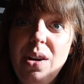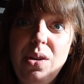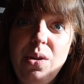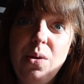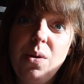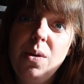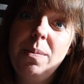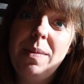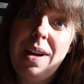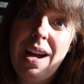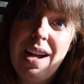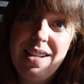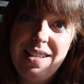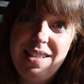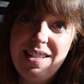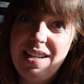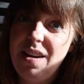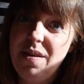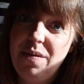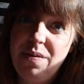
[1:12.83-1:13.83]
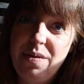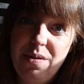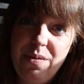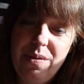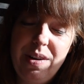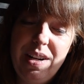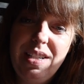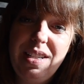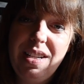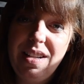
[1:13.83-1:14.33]
your mindset for the
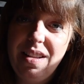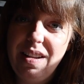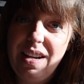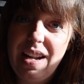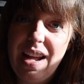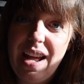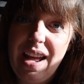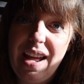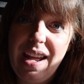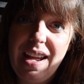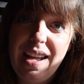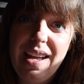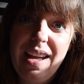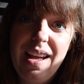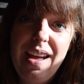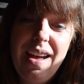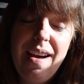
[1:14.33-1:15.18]
rest of the day.